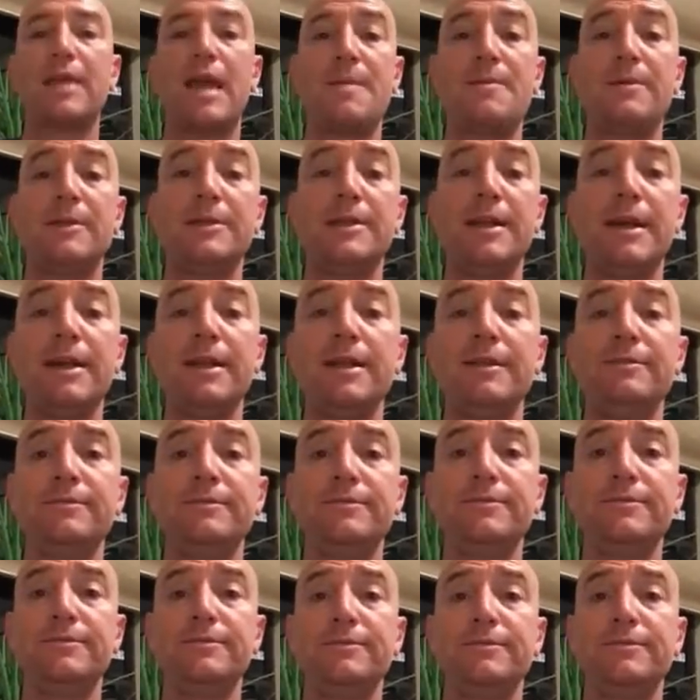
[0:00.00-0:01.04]
I'm excited,
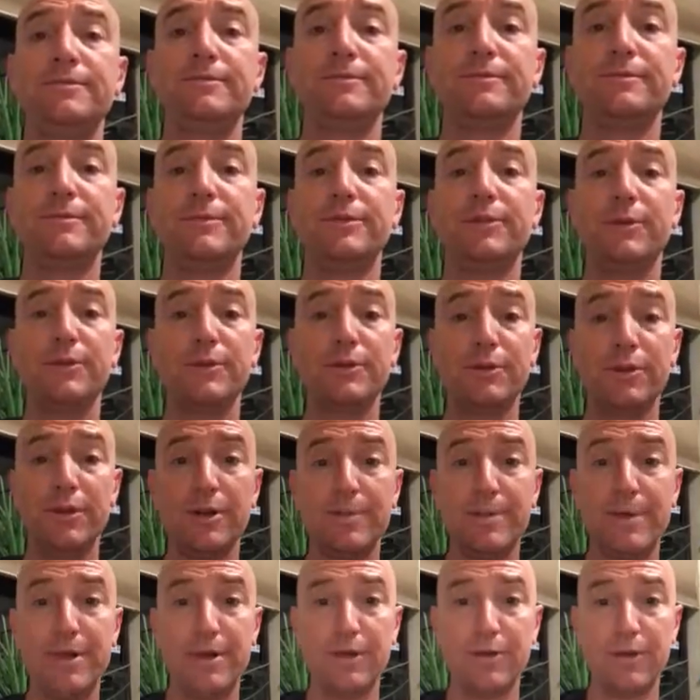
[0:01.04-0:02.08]
so it's
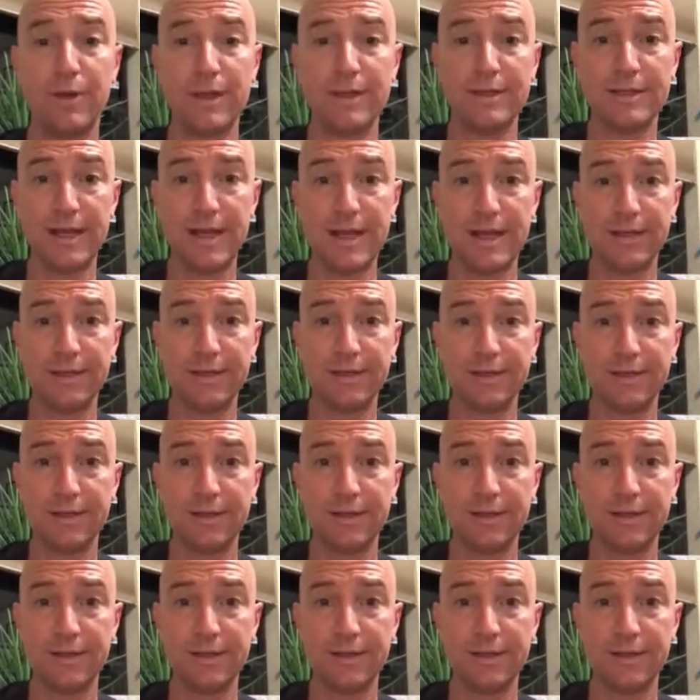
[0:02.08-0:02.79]
going to be a great day.